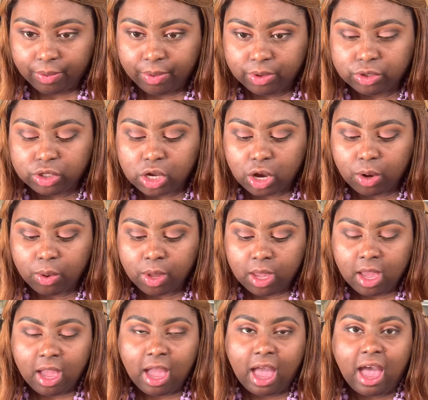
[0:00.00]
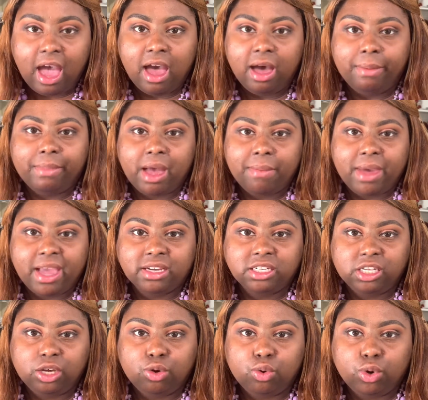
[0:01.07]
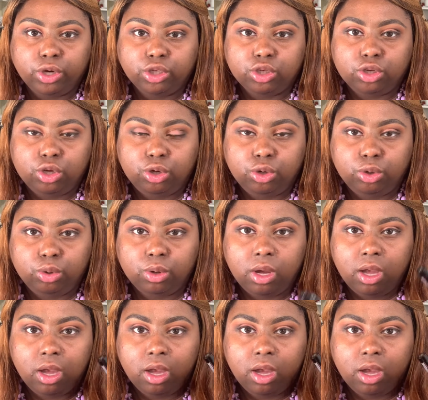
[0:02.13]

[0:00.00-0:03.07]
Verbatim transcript: So um, I'm actually going to